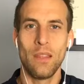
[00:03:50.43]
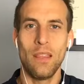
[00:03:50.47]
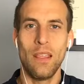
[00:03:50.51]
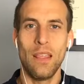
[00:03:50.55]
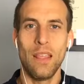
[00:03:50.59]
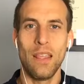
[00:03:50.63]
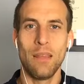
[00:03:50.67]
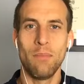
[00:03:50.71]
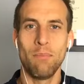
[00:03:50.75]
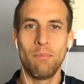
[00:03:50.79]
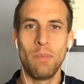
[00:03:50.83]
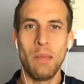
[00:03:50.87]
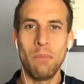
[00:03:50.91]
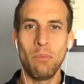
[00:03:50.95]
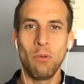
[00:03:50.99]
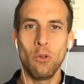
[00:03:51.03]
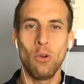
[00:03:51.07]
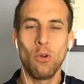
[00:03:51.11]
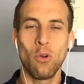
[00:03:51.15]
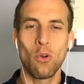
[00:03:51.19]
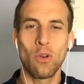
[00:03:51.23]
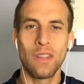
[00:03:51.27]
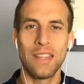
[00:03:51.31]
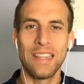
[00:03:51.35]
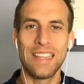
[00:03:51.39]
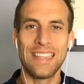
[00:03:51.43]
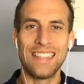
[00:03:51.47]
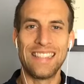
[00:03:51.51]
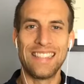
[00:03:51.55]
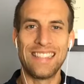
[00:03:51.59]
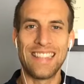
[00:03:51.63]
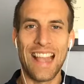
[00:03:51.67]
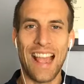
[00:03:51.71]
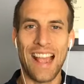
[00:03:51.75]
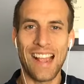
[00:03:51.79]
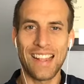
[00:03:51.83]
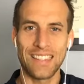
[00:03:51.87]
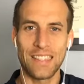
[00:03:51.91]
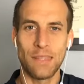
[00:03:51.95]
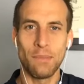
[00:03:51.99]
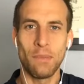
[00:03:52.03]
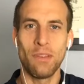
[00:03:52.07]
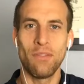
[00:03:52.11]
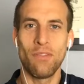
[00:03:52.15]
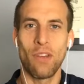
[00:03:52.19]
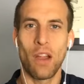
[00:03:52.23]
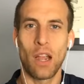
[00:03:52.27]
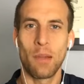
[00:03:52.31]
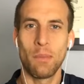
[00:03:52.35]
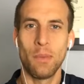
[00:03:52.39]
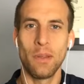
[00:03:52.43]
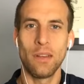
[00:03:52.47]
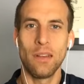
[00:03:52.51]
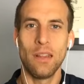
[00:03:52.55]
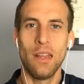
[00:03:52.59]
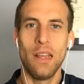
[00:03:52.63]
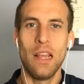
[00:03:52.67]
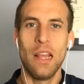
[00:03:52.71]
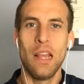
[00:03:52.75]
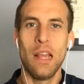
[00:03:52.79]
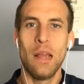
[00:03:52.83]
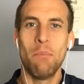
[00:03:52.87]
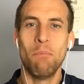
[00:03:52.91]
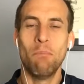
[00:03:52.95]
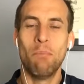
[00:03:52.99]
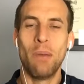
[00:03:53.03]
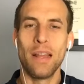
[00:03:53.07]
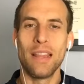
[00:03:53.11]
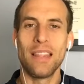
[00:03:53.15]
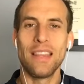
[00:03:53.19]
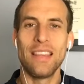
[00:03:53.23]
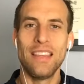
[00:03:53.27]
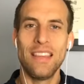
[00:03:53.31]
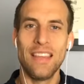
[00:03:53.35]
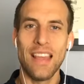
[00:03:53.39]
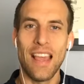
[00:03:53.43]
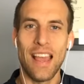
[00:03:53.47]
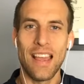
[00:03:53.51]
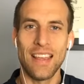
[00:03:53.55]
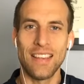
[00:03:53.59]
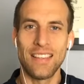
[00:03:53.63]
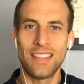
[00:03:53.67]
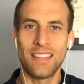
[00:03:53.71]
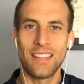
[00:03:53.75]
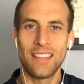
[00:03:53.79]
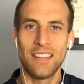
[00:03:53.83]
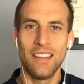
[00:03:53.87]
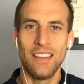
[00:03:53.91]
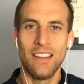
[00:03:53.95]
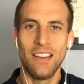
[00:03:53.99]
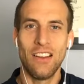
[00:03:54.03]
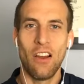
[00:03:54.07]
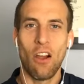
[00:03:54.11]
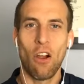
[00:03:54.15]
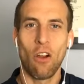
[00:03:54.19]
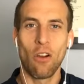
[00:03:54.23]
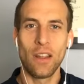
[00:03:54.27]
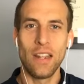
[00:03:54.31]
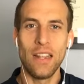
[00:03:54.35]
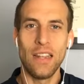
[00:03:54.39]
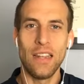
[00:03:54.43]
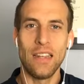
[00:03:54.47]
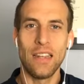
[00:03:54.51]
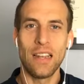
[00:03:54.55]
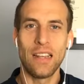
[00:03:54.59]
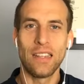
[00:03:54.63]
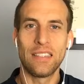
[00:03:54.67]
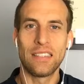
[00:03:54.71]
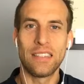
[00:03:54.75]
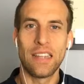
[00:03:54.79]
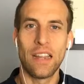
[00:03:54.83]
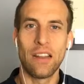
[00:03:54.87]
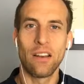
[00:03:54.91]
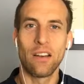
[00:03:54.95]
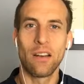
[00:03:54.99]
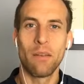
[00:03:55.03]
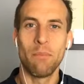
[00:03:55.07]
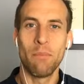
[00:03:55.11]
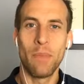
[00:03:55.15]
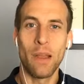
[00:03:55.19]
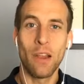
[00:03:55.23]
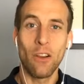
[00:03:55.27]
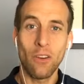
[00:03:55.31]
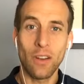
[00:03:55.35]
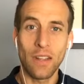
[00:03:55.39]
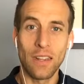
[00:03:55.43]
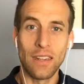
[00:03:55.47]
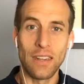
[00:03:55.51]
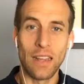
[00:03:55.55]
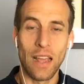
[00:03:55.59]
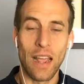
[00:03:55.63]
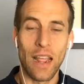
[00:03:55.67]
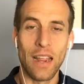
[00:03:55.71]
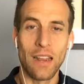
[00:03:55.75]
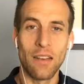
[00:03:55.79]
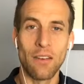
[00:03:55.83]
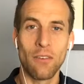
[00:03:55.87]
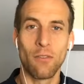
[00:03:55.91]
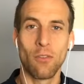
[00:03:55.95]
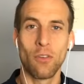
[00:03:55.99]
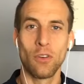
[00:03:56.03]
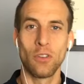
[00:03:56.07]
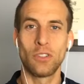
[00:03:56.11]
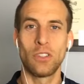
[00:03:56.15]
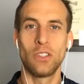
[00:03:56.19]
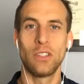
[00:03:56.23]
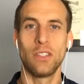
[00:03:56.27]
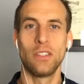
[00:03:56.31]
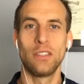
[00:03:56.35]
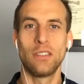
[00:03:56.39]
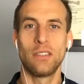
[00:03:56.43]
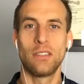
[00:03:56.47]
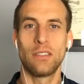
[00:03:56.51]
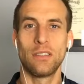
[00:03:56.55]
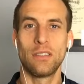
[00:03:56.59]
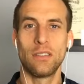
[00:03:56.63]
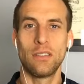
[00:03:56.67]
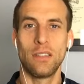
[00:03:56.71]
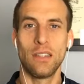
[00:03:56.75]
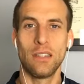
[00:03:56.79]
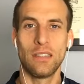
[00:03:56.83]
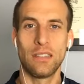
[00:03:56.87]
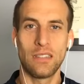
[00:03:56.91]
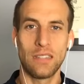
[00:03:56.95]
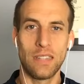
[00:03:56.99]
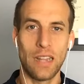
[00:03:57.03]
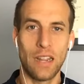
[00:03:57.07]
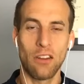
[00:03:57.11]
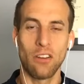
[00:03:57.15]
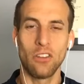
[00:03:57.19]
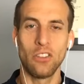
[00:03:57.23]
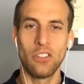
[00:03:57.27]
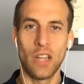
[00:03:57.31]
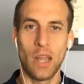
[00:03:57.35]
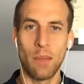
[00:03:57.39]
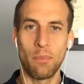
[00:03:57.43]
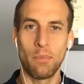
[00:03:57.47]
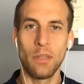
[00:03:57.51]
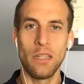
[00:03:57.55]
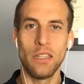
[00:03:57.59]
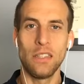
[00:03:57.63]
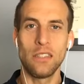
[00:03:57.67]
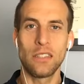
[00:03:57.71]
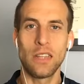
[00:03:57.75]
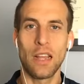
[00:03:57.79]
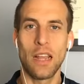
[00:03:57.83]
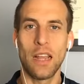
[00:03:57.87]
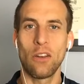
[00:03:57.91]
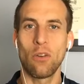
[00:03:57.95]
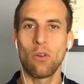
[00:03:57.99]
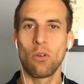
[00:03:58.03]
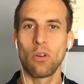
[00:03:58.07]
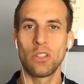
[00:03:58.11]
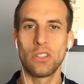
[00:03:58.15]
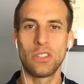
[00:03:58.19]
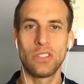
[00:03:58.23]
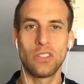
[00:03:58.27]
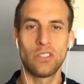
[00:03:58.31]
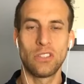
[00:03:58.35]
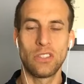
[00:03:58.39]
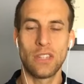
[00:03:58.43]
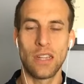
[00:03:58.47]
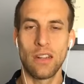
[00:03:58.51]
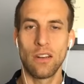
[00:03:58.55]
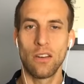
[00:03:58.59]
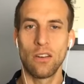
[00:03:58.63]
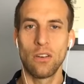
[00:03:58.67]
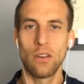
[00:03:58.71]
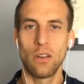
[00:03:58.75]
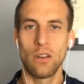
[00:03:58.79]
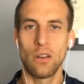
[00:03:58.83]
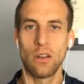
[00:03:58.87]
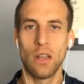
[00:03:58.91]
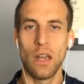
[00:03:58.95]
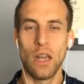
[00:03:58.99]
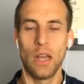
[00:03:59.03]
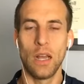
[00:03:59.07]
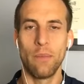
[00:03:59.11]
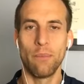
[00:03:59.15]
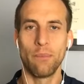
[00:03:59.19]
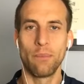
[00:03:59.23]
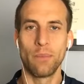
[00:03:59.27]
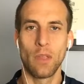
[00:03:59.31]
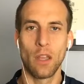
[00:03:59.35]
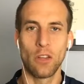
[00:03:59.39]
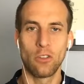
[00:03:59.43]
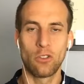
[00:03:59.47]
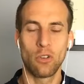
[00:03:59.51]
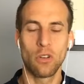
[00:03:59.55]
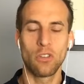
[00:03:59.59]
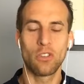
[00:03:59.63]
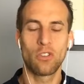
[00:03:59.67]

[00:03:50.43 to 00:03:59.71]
in people who are in the exact same environment, but yet are eating a standard American diet versus the standard Japanese diet or standard um, a tr